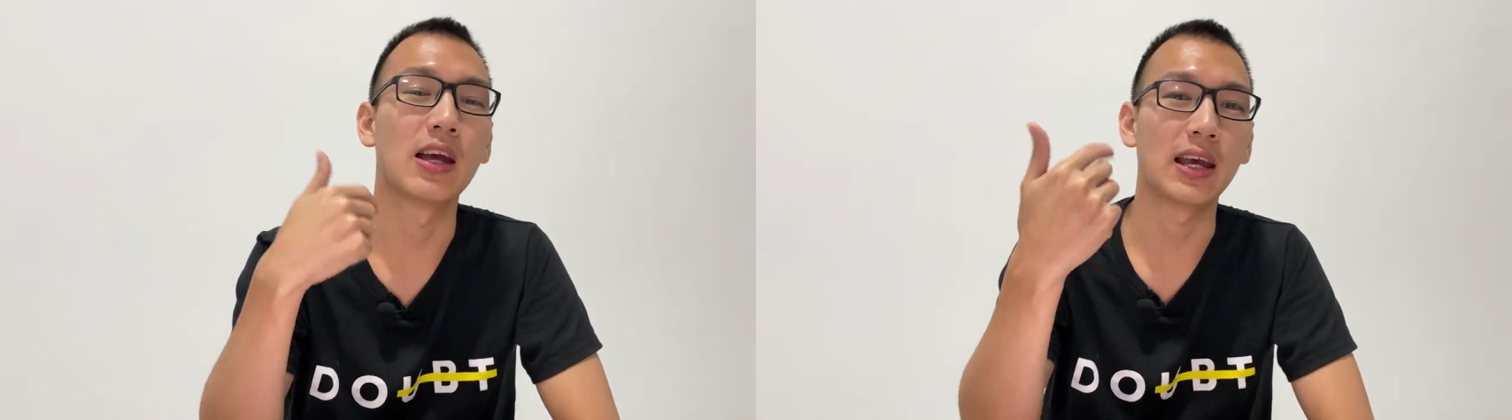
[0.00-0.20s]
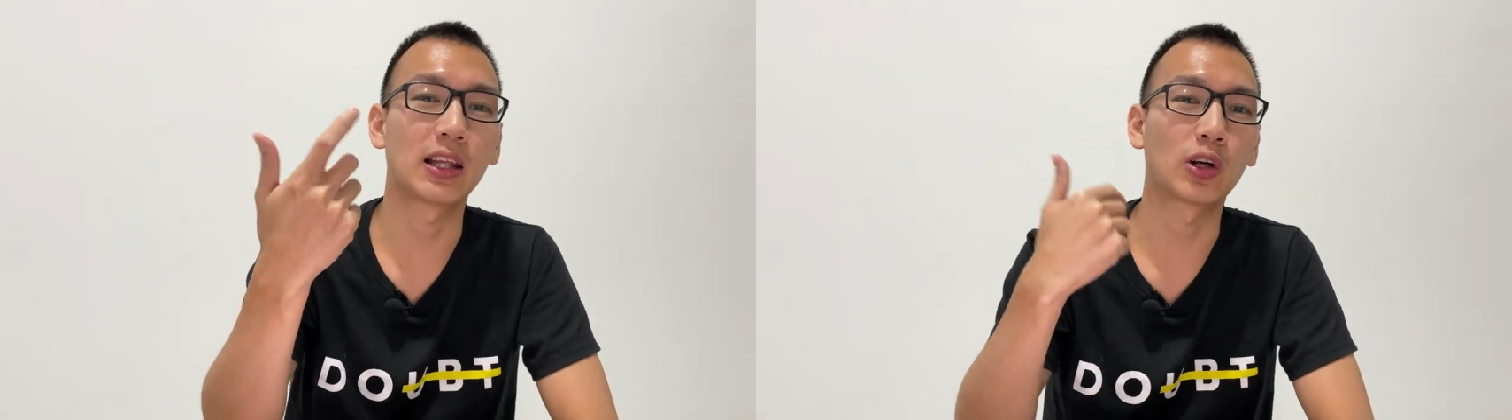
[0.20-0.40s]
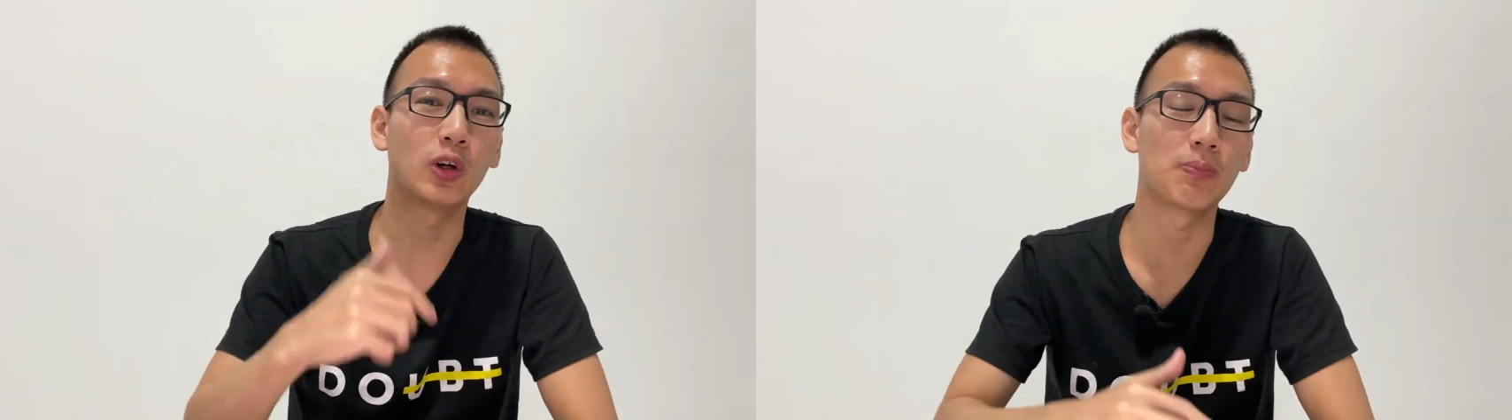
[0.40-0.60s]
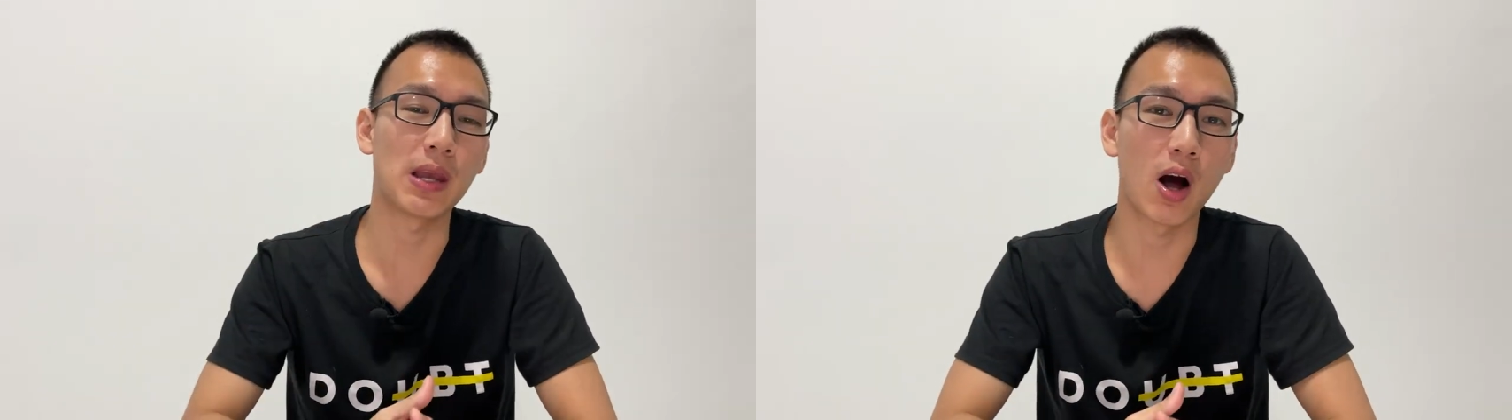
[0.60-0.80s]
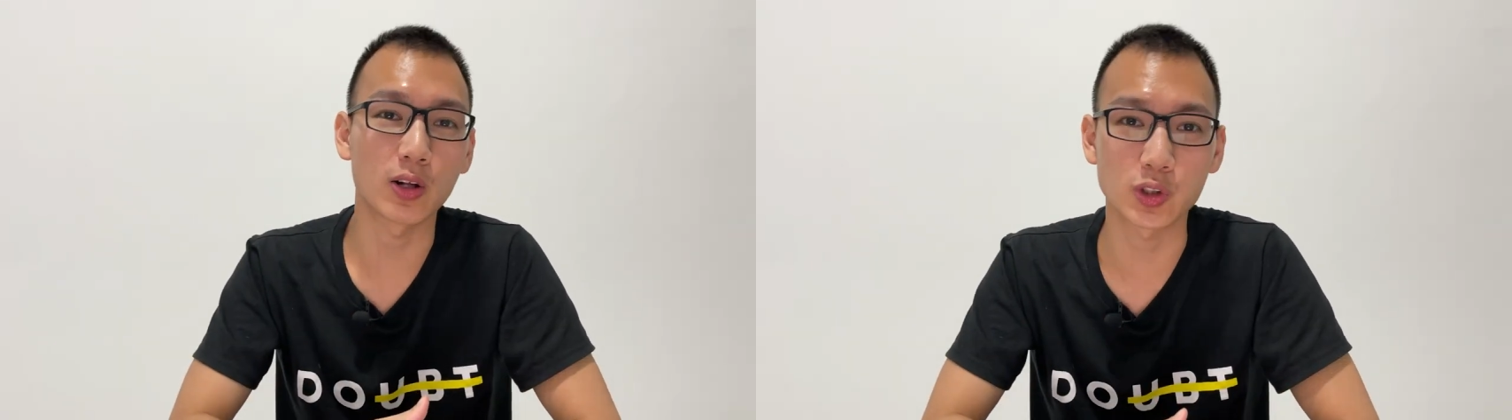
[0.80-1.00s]
it could
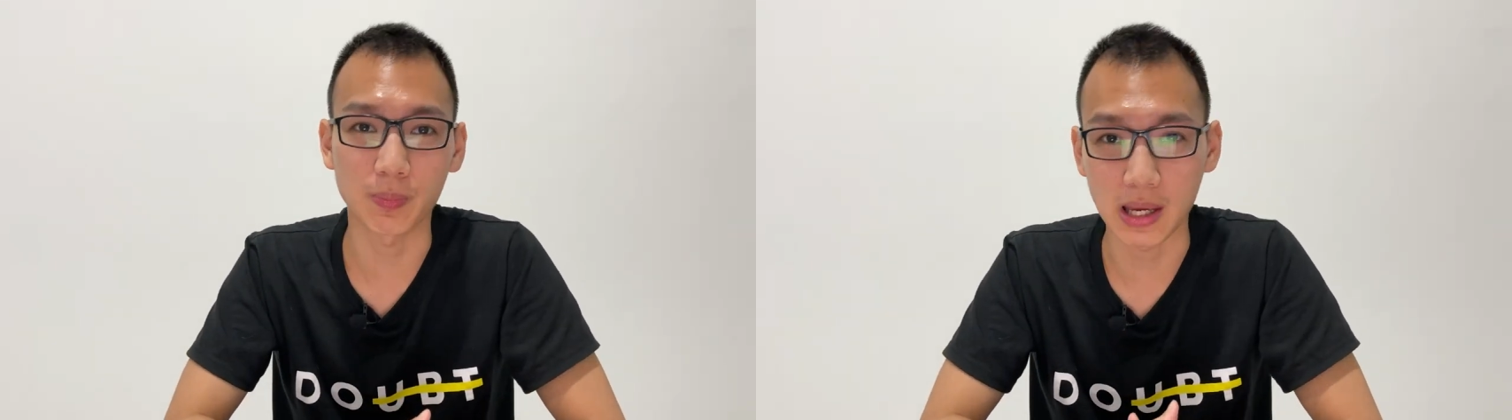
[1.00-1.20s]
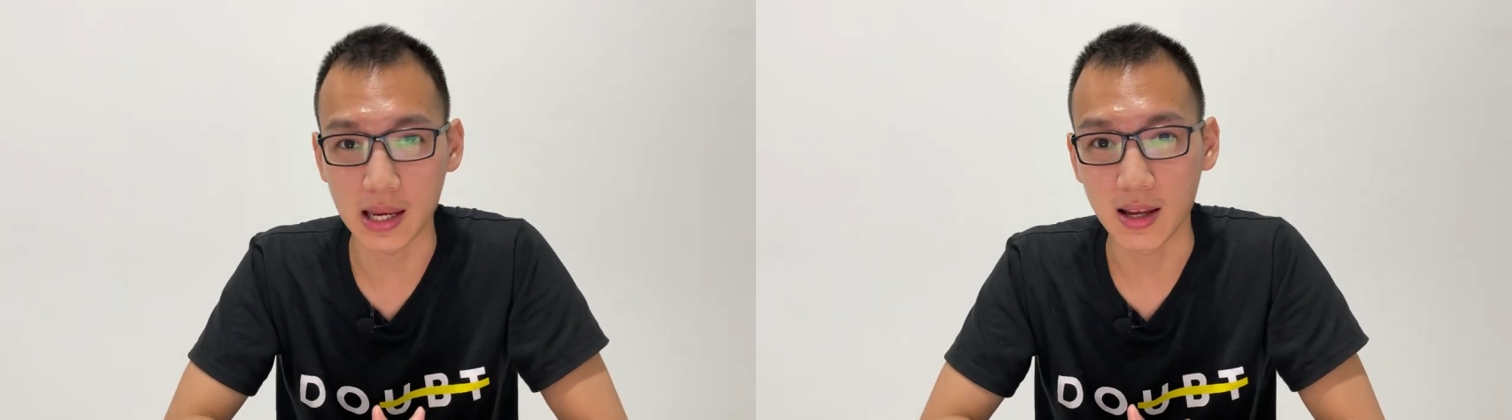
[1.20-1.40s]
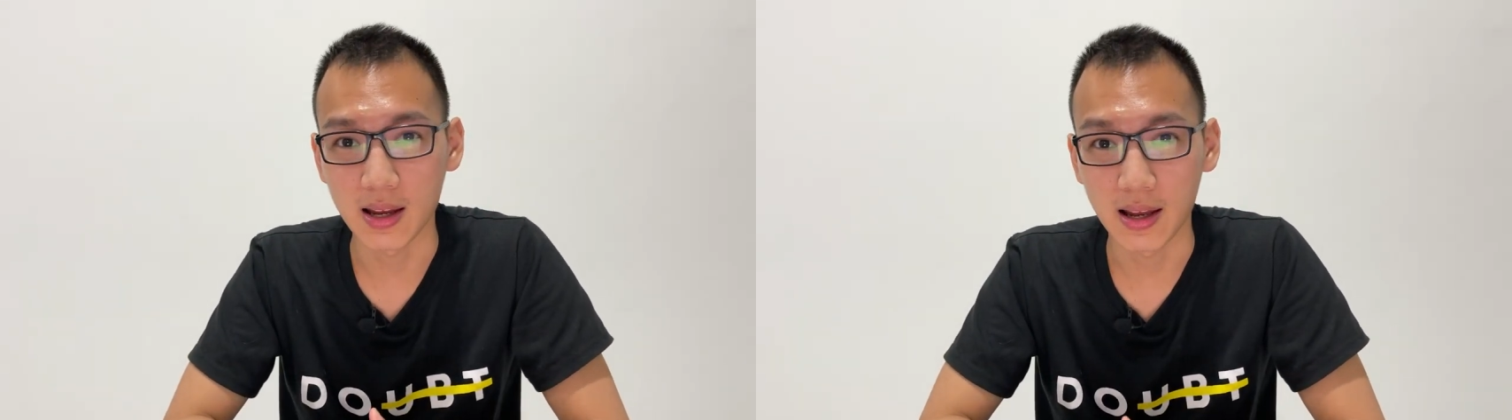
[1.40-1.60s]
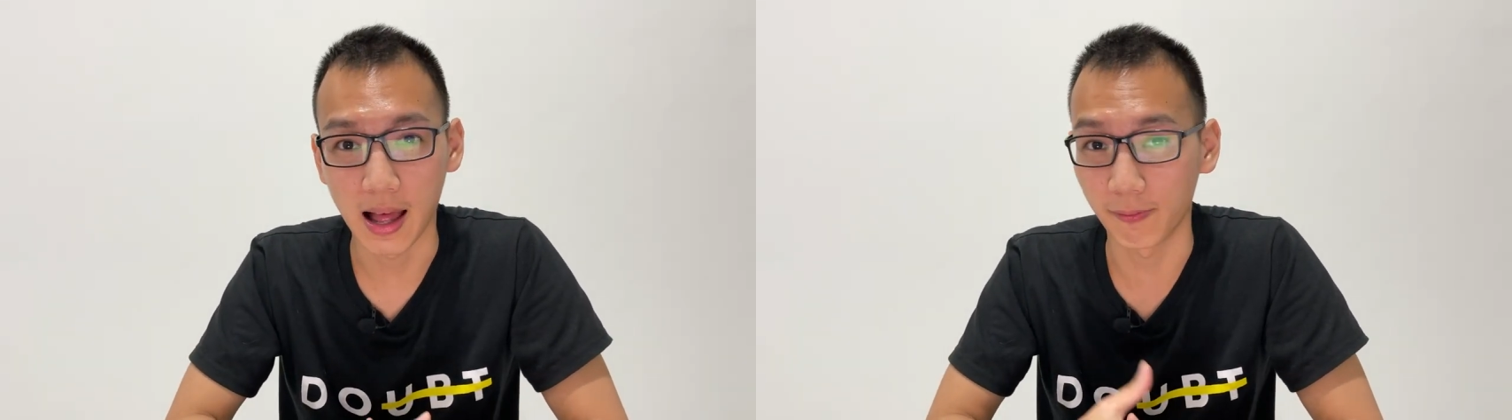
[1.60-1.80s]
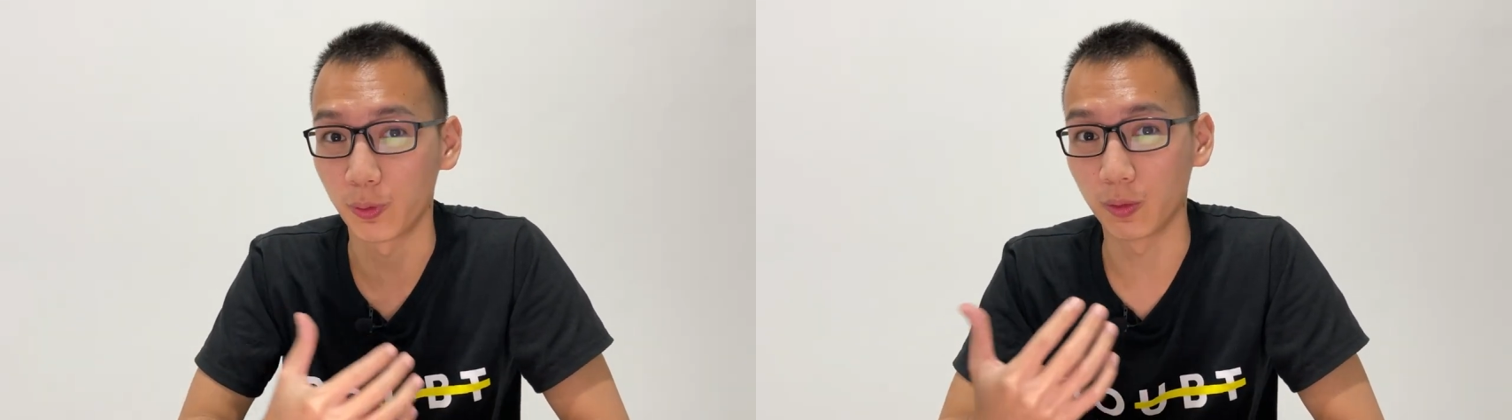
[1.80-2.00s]
be also be
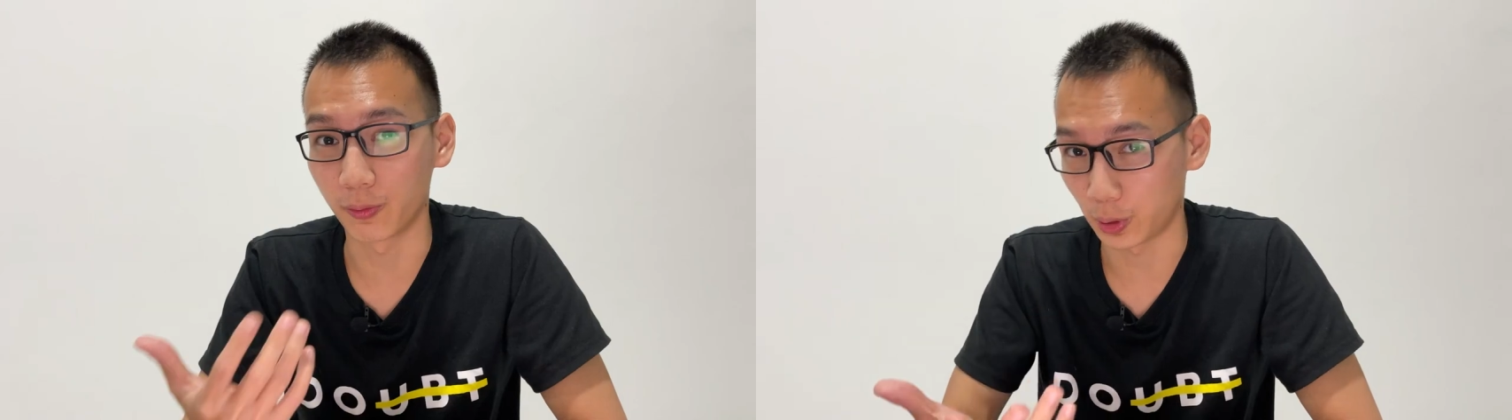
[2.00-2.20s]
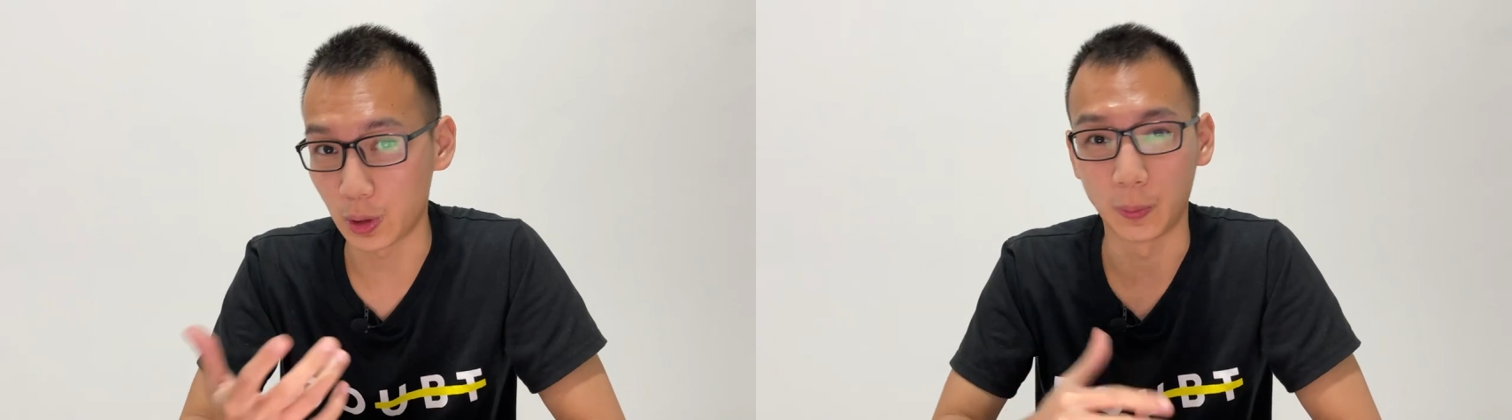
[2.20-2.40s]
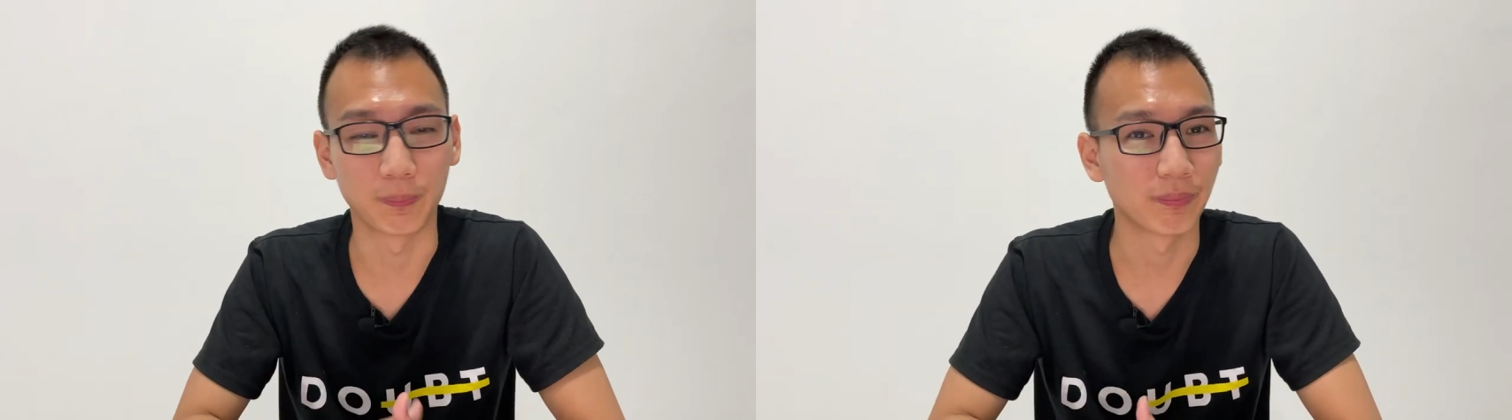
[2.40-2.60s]
helpful for you.